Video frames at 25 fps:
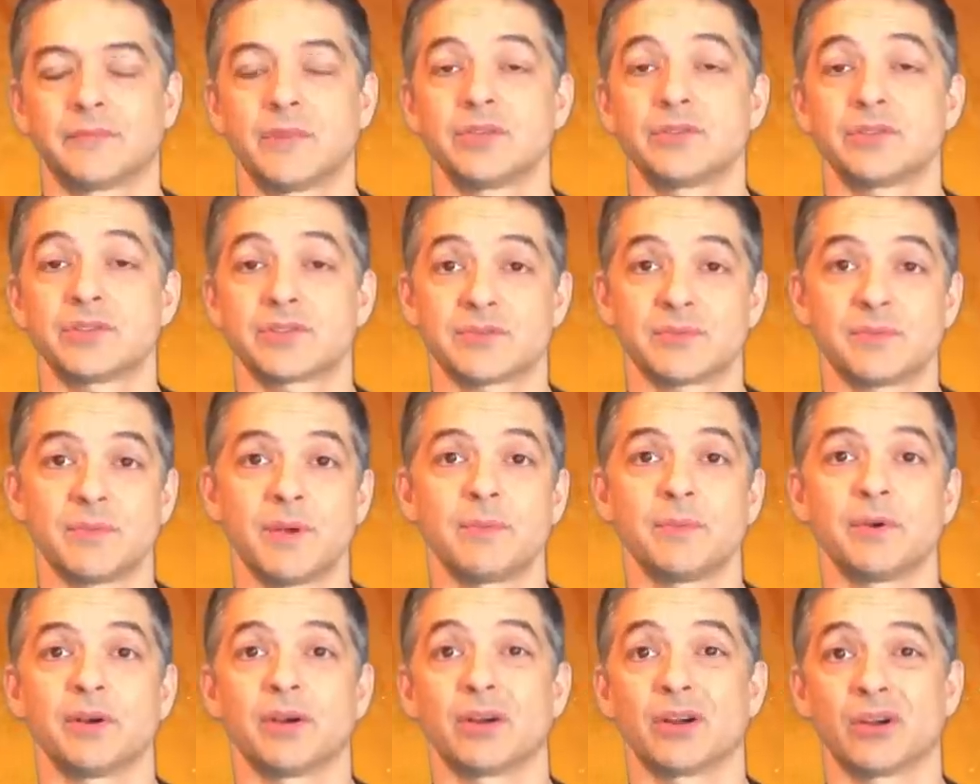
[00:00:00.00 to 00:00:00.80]
Just
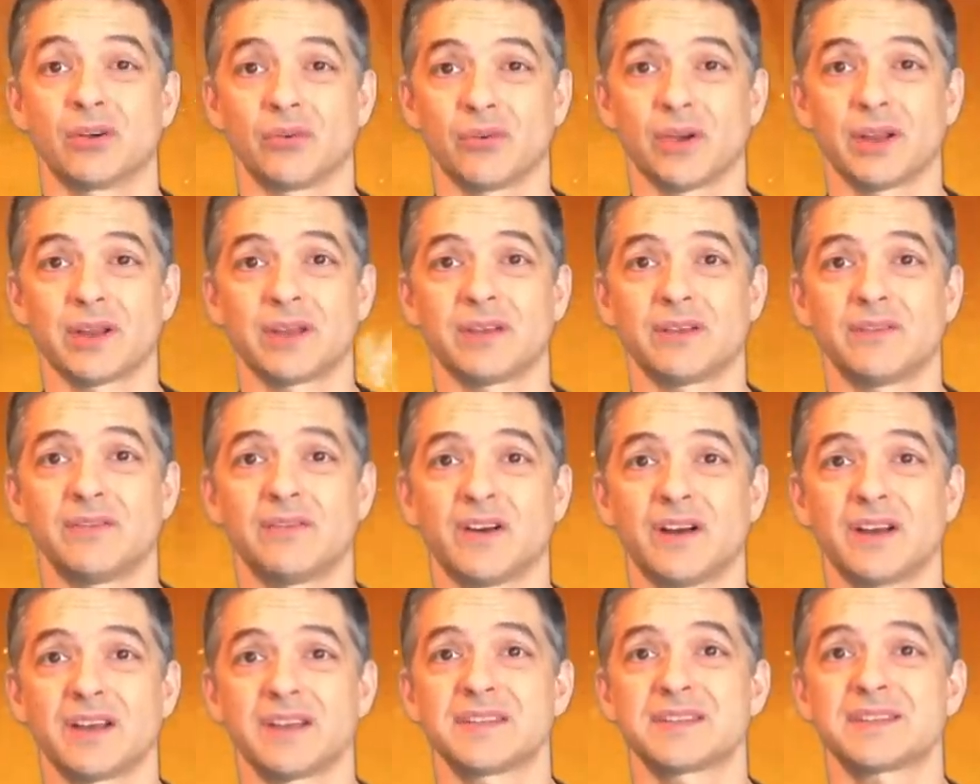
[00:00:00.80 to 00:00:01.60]
remember, great
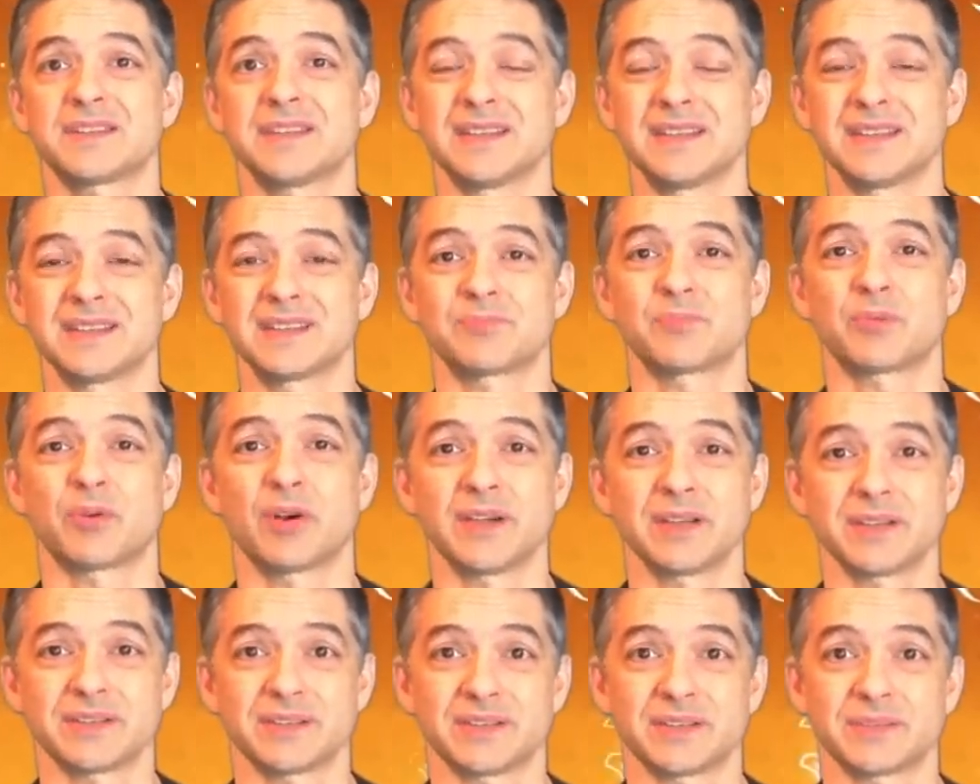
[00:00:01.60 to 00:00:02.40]
advice is
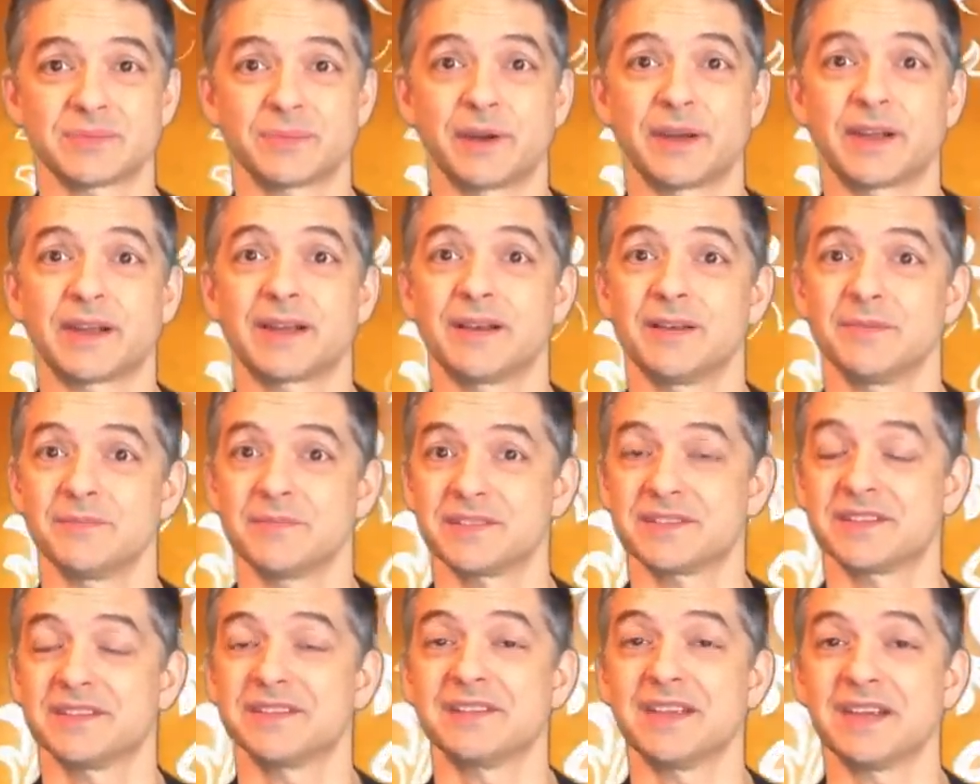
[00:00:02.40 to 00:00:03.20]
priceless when it
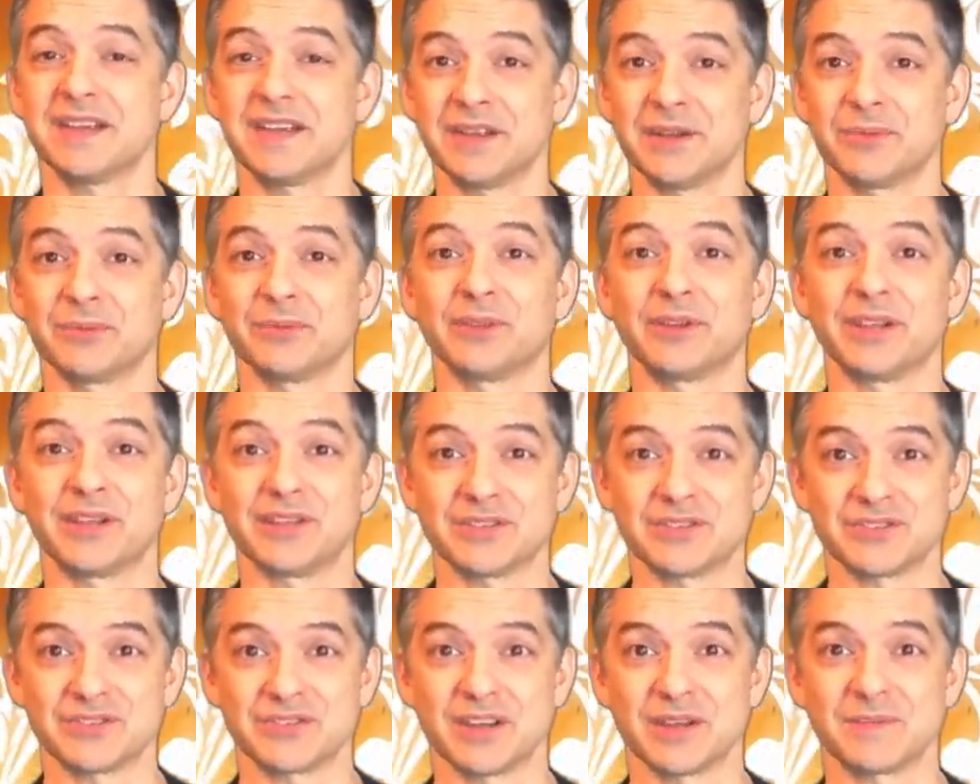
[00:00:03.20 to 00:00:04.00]
comes to dating and
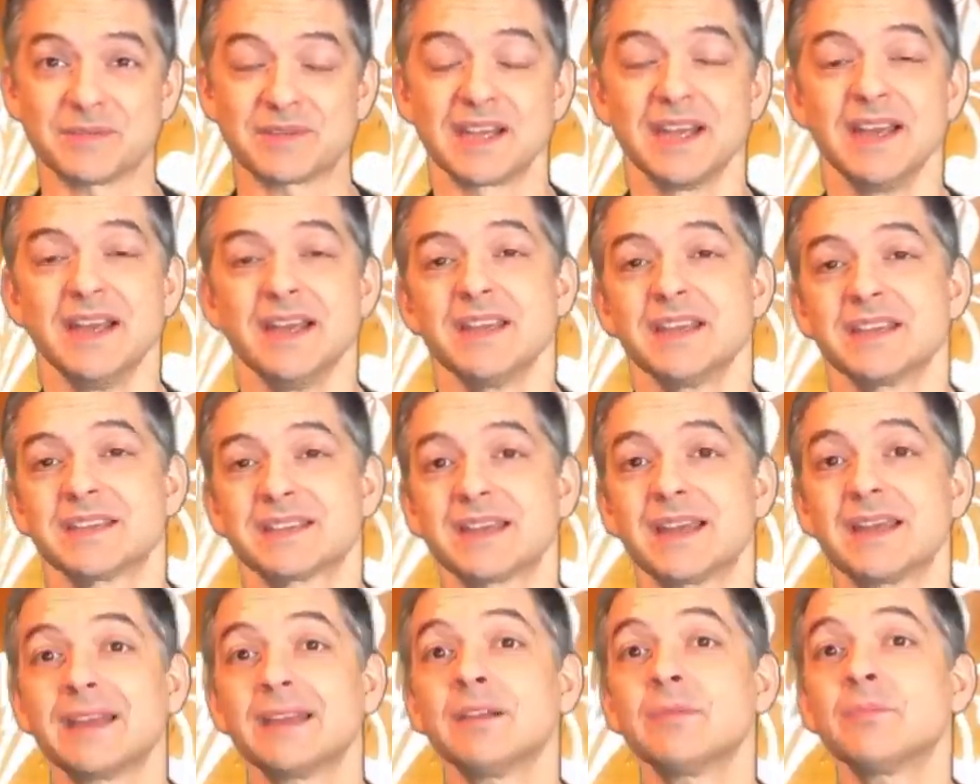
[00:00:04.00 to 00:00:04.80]
relationships.
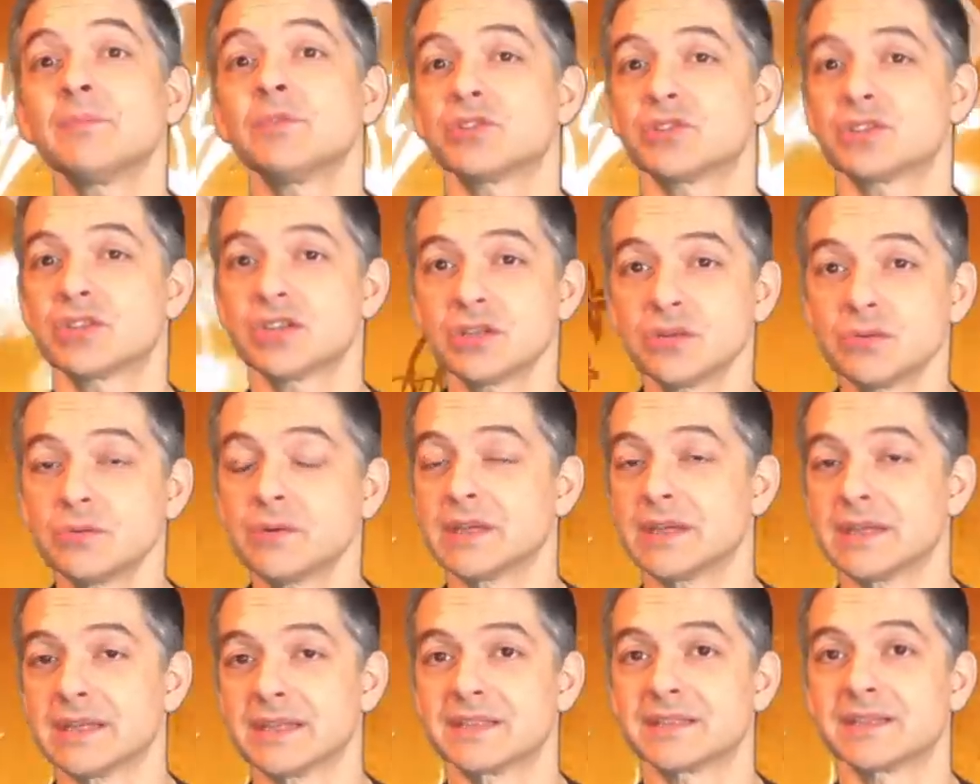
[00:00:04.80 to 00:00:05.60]
Sign number
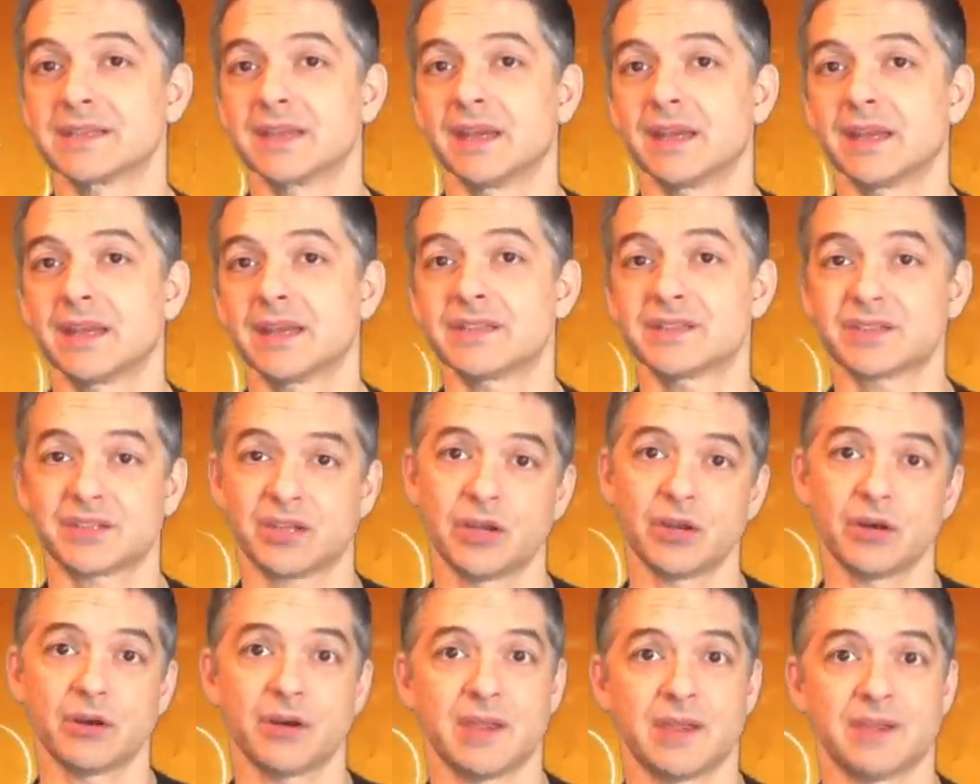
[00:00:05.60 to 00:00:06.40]
two is he's
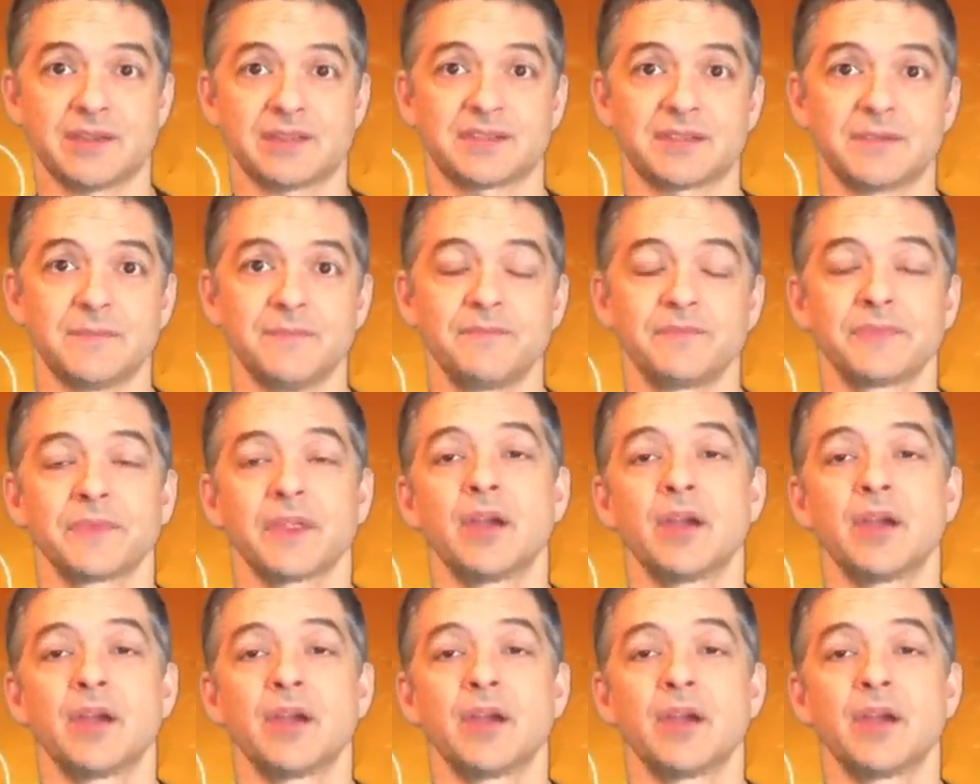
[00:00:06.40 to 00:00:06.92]
curious.